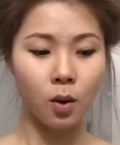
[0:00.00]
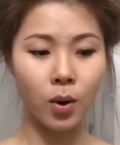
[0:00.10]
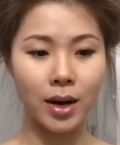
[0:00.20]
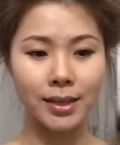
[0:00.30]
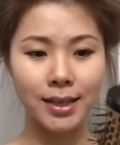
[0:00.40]

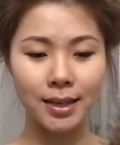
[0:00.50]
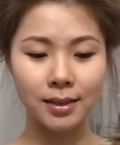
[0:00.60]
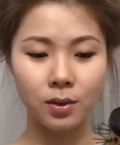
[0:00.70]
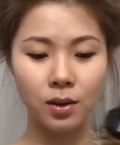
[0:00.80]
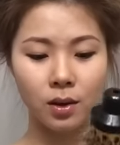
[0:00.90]
whereas
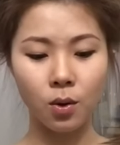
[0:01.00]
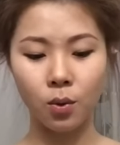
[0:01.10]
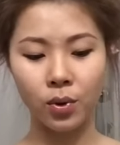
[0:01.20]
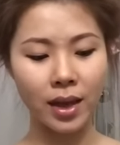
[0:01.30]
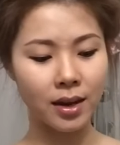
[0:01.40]
this,
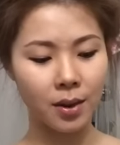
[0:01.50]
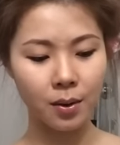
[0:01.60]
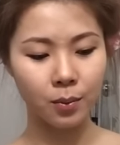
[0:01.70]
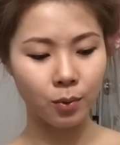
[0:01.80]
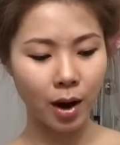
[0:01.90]
or with
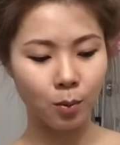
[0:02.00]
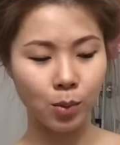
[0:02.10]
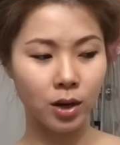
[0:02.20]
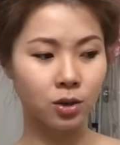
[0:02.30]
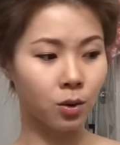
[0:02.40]
any round
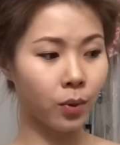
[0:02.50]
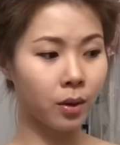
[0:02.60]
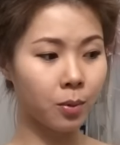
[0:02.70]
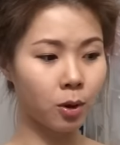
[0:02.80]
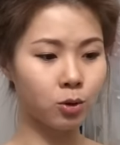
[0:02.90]
brush or
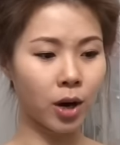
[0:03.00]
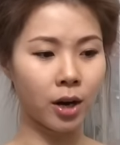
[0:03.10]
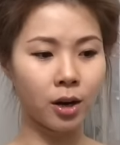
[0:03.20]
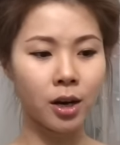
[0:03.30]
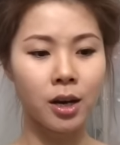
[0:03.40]
with a blow
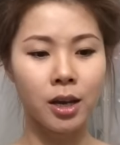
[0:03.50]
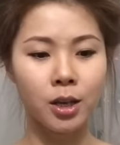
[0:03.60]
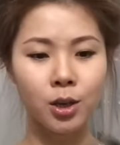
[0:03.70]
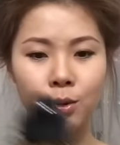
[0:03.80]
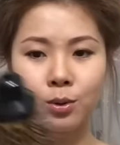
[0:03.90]
dryer,
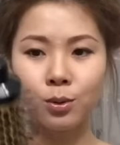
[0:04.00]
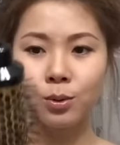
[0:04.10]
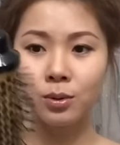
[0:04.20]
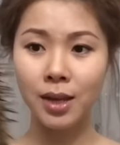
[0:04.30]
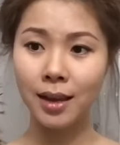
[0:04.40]

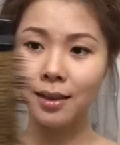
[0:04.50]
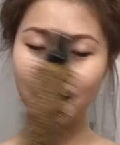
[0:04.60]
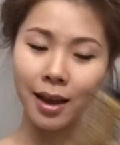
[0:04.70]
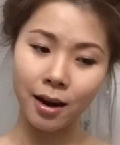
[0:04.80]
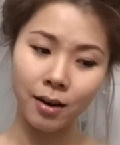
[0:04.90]
you take
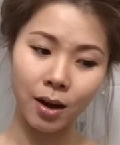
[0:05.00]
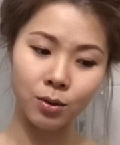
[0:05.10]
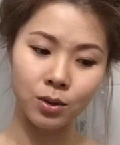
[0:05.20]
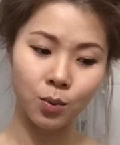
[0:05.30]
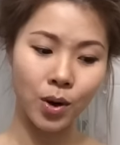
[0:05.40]
the hair
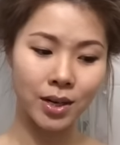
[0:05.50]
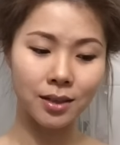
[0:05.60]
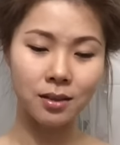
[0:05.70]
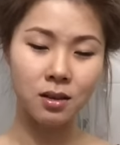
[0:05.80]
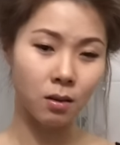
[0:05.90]
out when
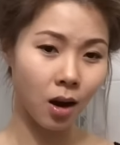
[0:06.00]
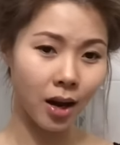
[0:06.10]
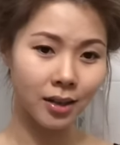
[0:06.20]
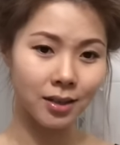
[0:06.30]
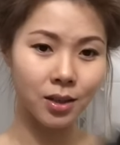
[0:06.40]
it's still
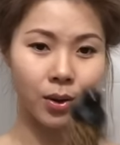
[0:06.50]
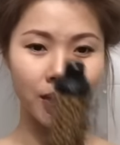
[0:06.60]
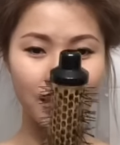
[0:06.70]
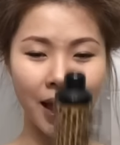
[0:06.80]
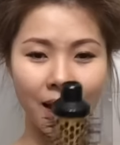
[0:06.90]
hot, so it
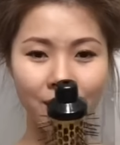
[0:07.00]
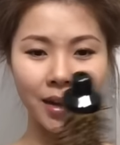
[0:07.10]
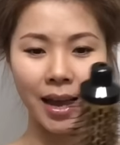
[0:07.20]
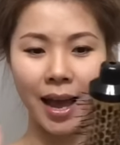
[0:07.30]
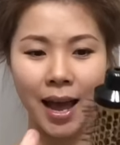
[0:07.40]
haven't
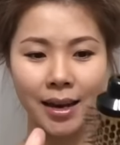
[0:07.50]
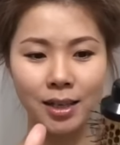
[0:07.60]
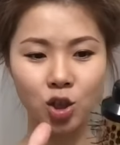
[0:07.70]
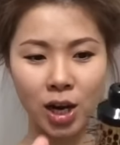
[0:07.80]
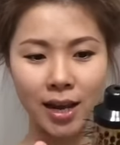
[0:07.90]
had
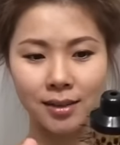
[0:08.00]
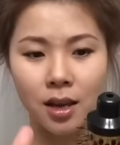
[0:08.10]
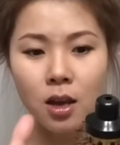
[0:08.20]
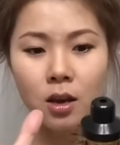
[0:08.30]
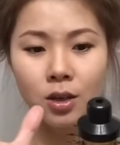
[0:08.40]
a chance
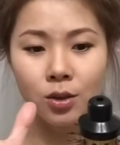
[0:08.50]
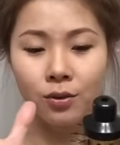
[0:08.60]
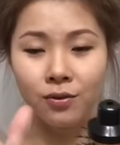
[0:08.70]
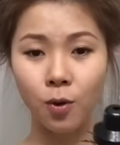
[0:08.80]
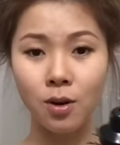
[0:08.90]
to
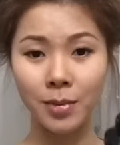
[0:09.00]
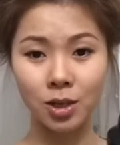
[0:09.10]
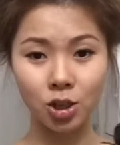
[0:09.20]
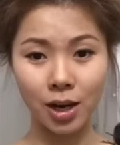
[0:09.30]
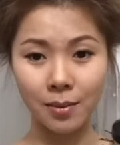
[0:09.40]
form
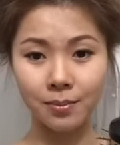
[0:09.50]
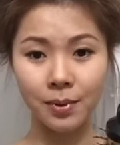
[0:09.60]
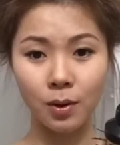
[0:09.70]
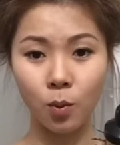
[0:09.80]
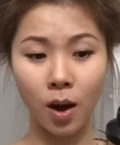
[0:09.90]
its shape
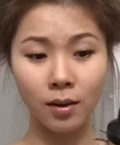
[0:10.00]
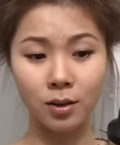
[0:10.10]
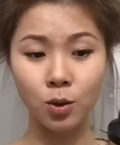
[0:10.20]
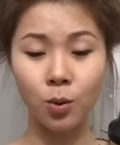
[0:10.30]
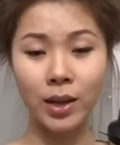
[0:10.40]
while
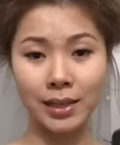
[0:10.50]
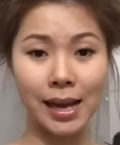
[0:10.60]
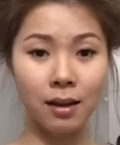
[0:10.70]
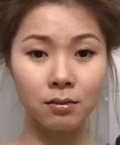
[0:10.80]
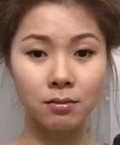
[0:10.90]
it's cooling
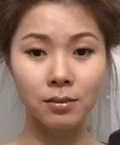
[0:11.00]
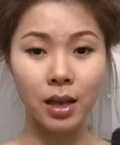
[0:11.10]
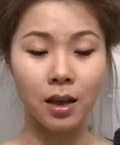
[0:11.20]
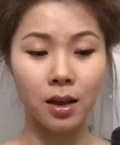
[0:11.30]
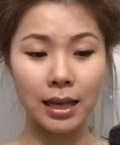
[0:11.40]
down.
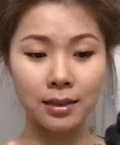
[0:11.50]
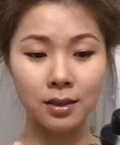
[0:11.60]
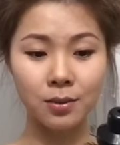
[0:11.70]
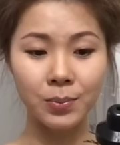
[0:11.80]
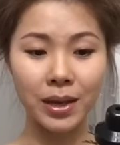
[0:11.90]
It's
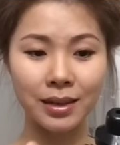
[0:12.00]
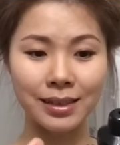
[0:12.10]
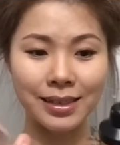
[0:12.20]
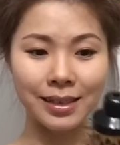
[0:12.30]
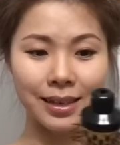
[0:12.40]

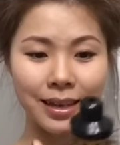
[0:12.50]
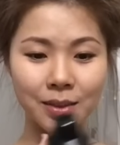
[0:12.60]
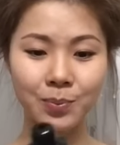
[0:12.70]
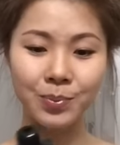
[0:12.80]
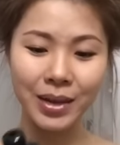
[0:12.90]

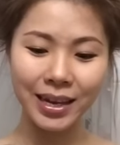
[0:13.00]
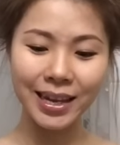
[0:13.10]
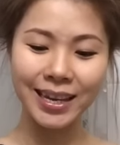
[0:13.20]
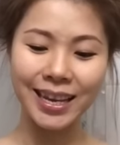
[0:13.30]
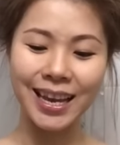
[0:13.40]

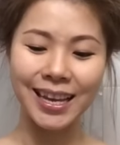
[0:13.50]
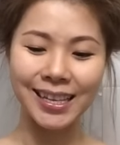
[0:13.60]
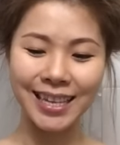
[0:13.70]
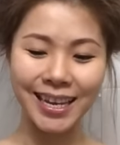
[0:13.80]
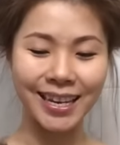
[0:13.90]
being
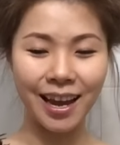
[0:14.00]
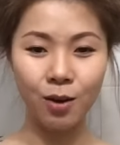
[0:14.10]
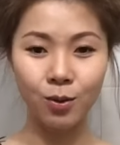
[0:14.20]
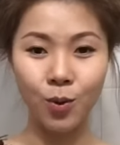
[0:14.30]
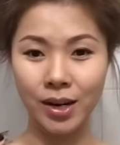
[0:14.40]
taken
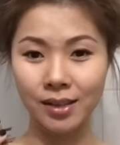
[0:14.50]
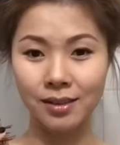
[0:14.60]
out when it's